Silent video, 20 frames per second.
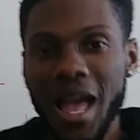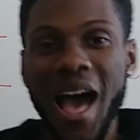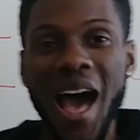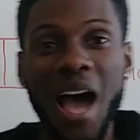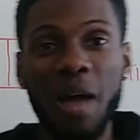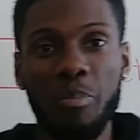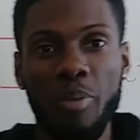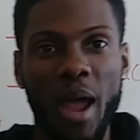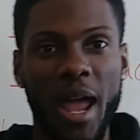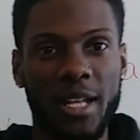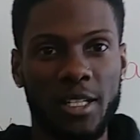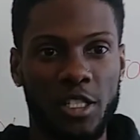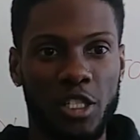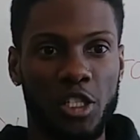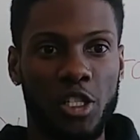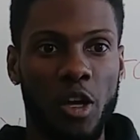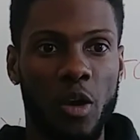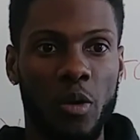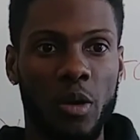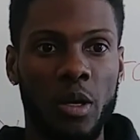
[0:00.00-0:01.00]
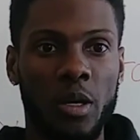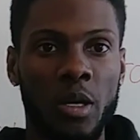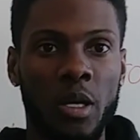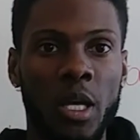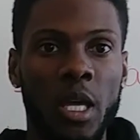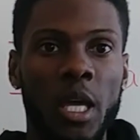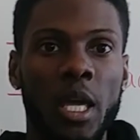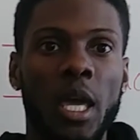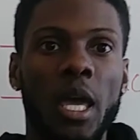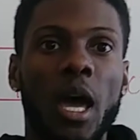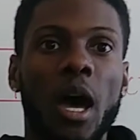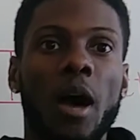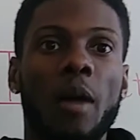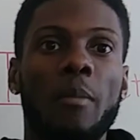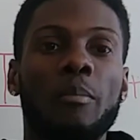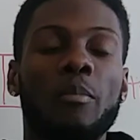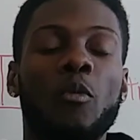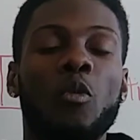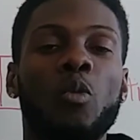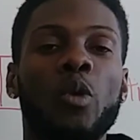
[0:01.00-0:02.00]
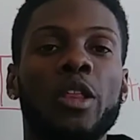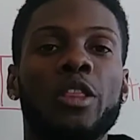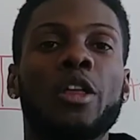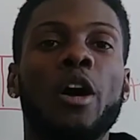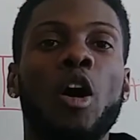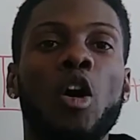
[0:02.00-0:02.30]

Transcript: I practice yoga with the